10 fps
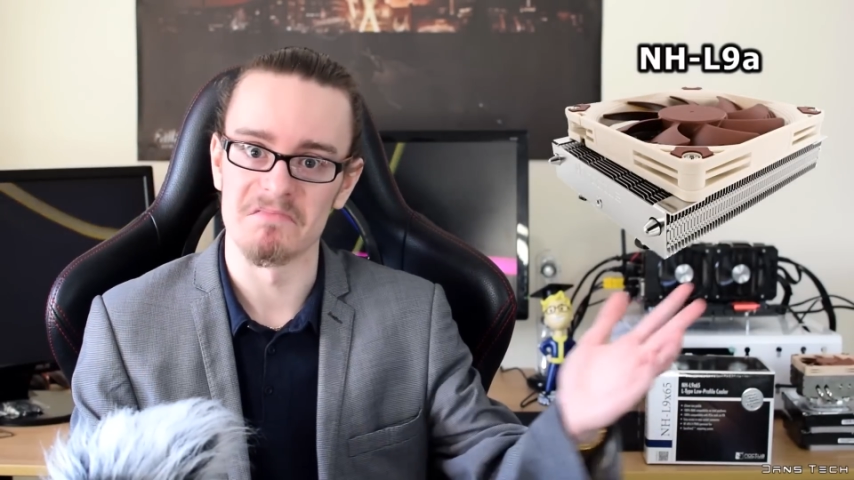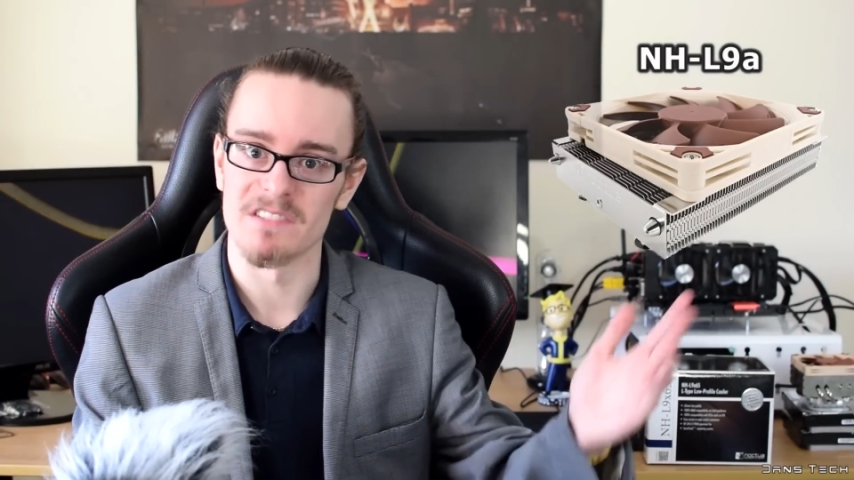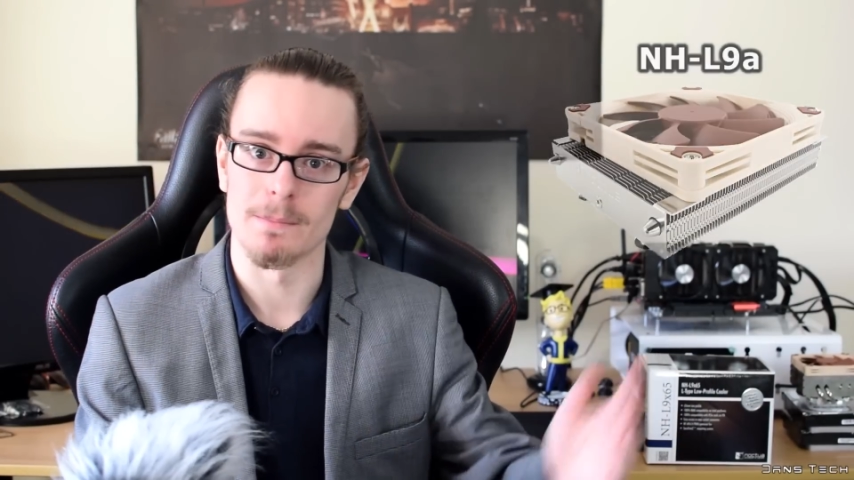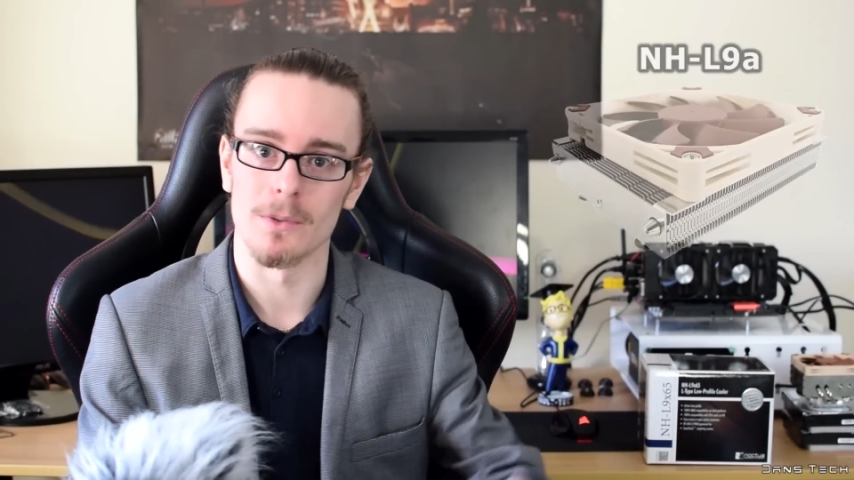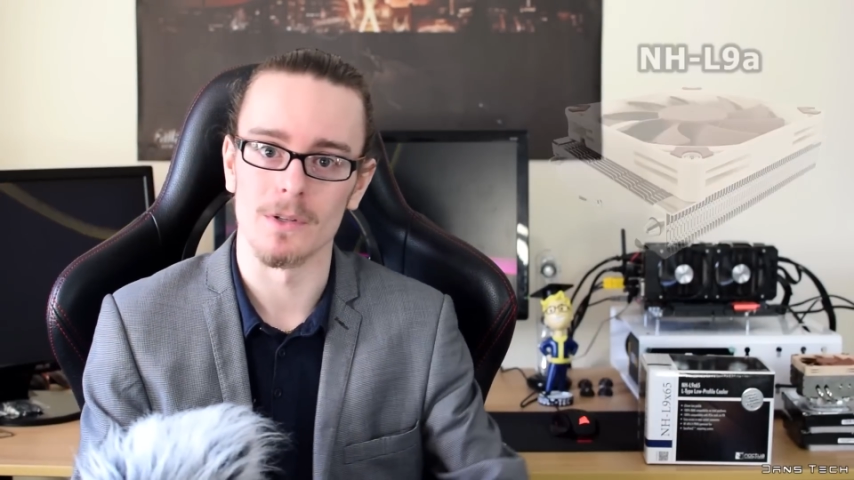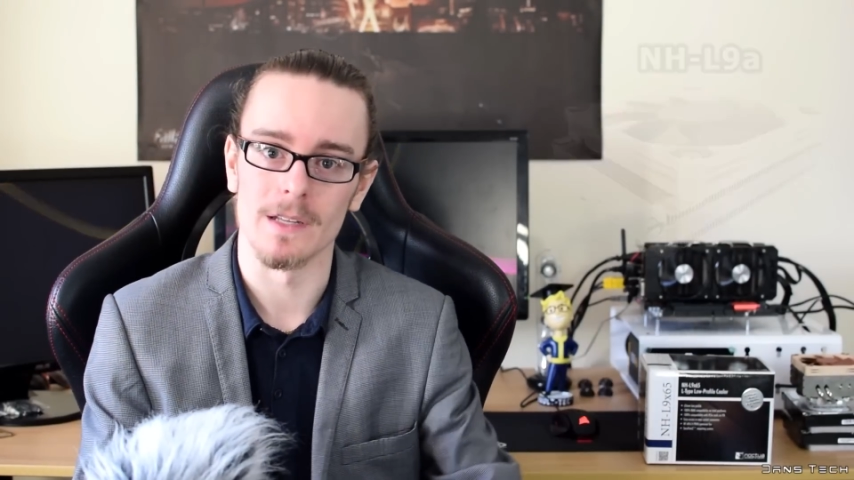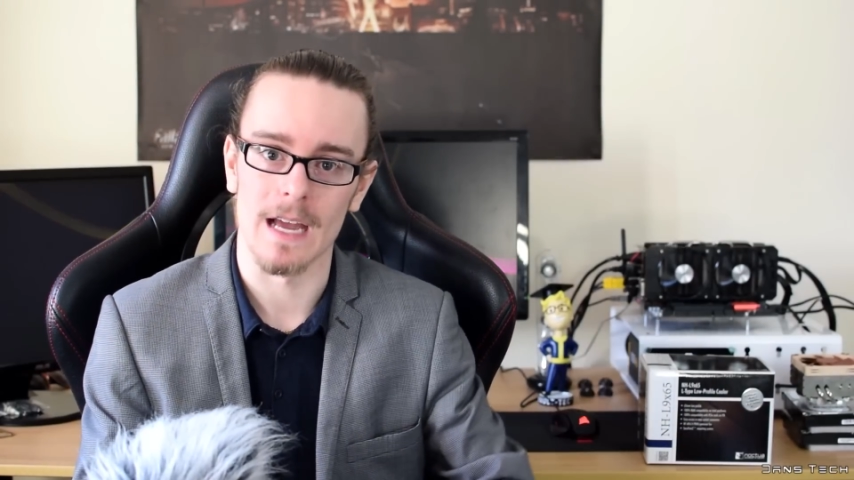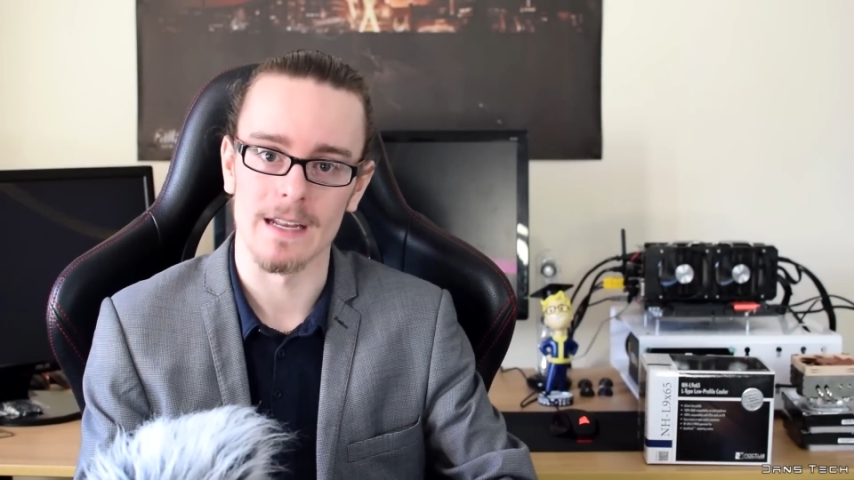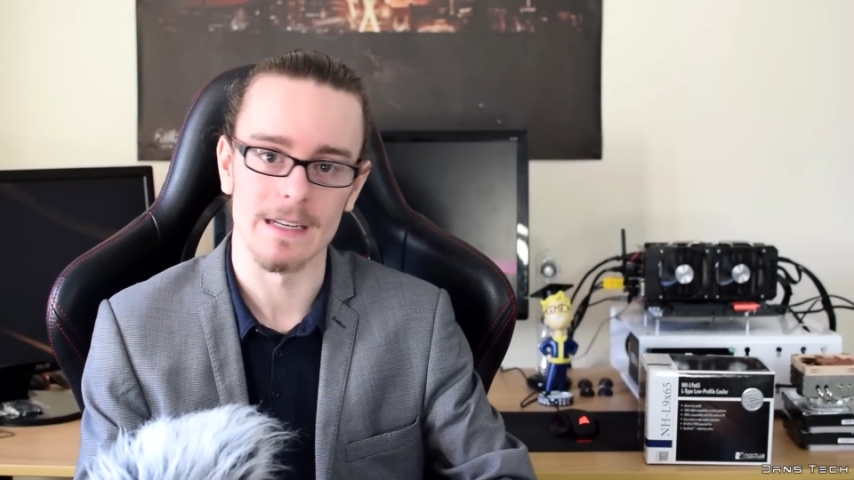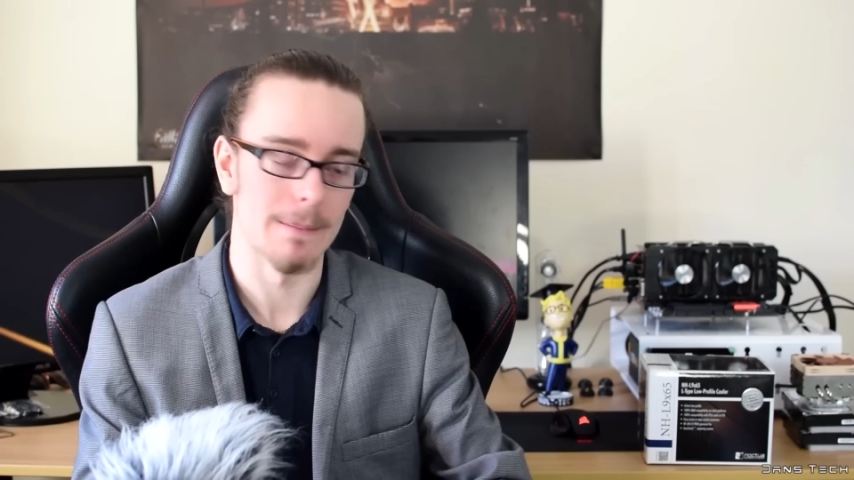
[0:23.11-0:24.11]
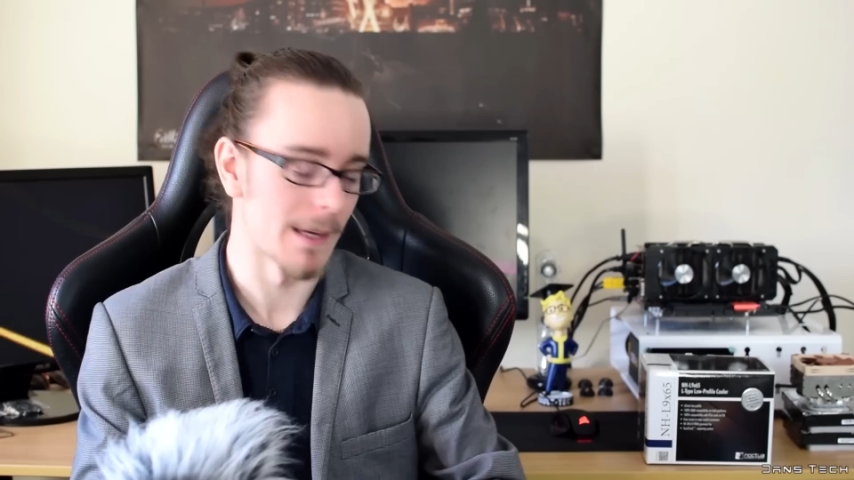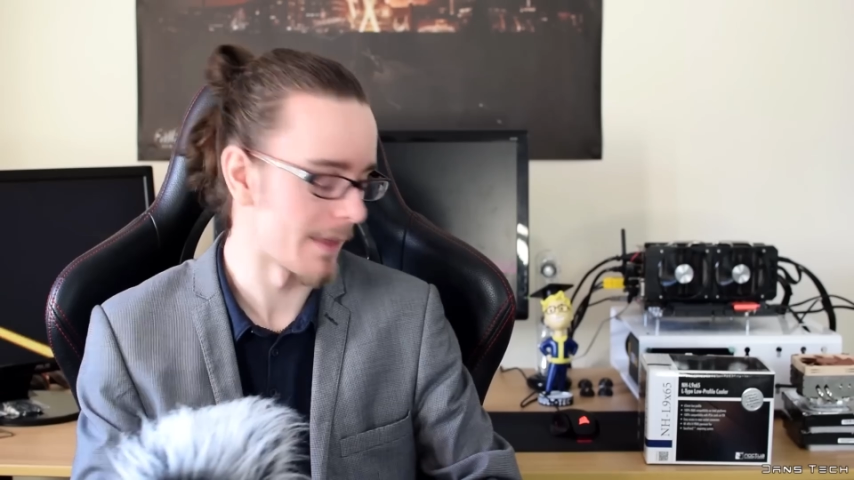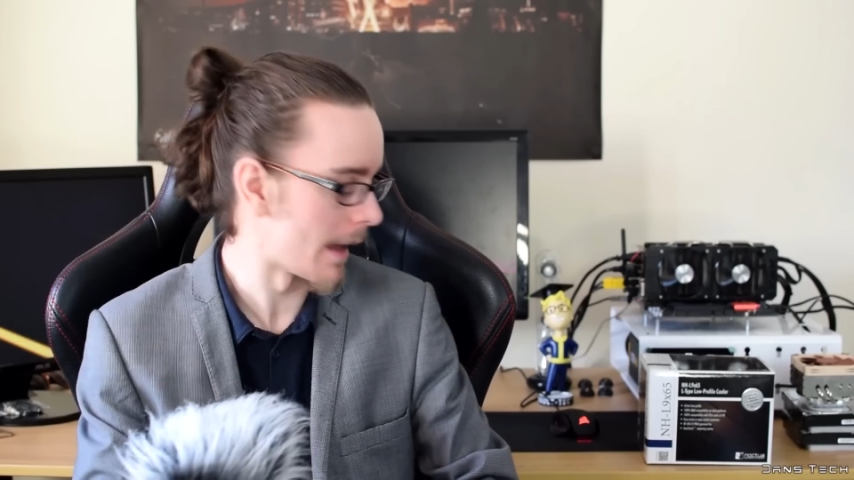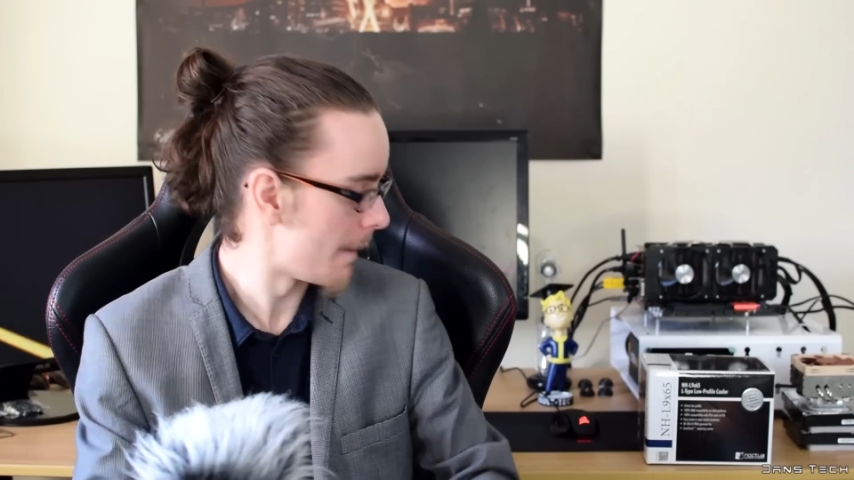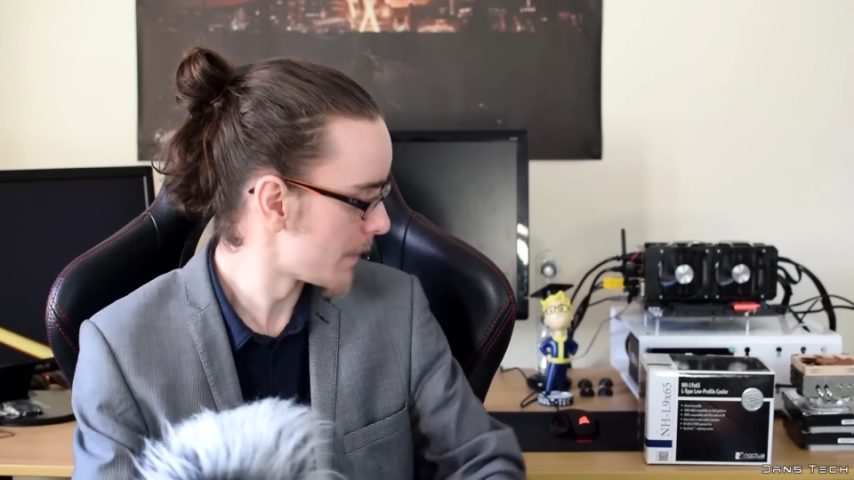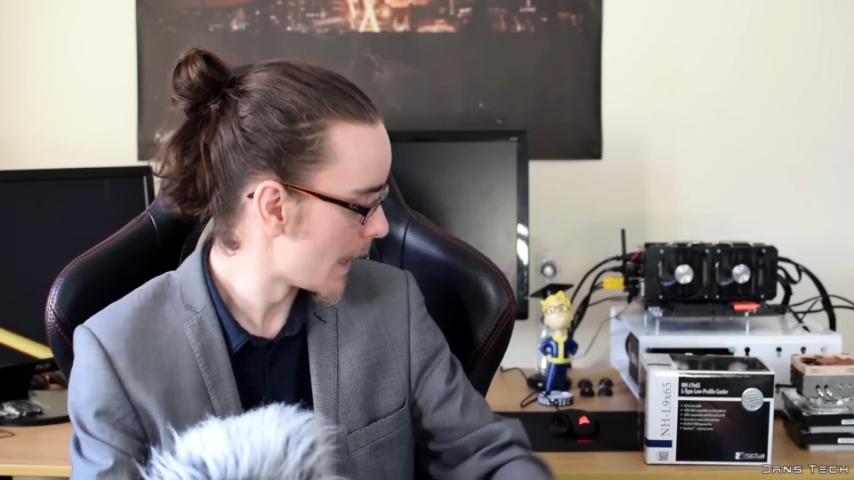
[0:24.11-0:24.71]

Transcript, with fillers: Simple kind of naming there.